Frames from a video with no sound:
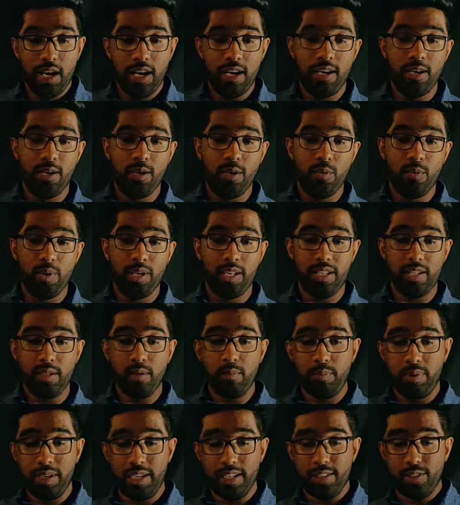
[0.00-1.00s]
when
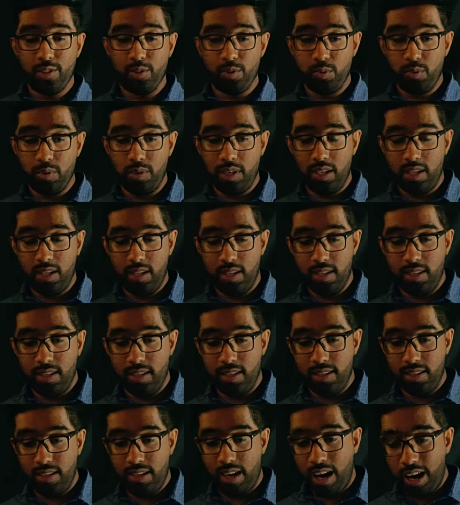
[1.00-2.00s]
compared to
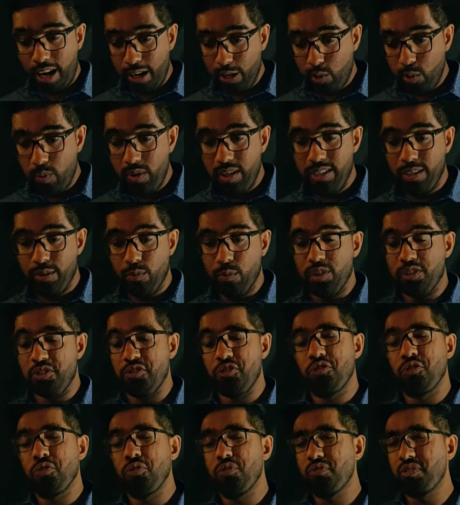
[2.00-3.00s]
arc welding, which is
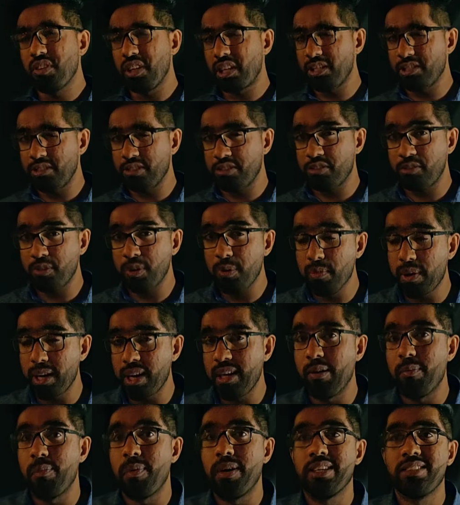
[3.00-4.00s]
263
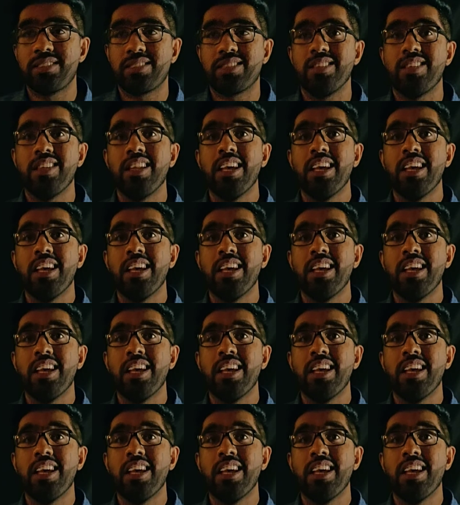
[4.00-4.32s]
megapascal.